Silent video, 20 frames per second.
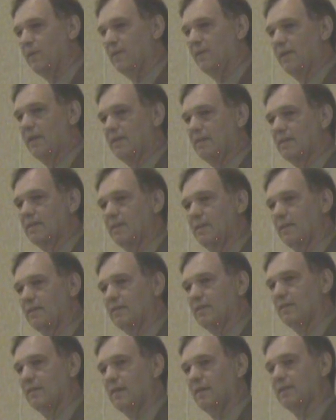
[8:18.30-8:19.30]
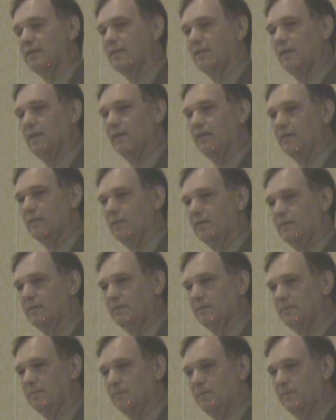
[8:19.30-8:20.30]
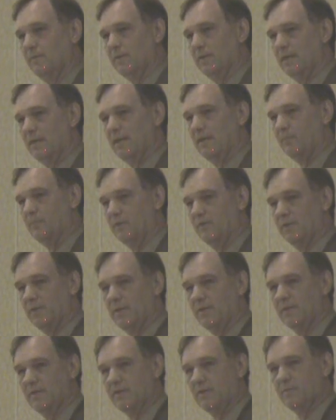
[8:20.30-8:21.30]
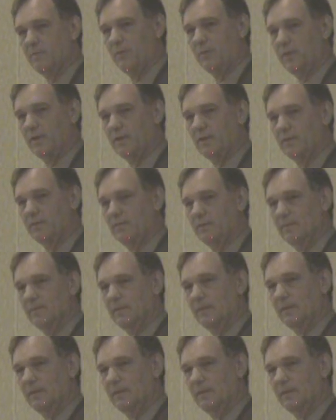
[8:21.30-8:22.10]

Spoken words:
meet that test and that standard, then I'll be very disappointed,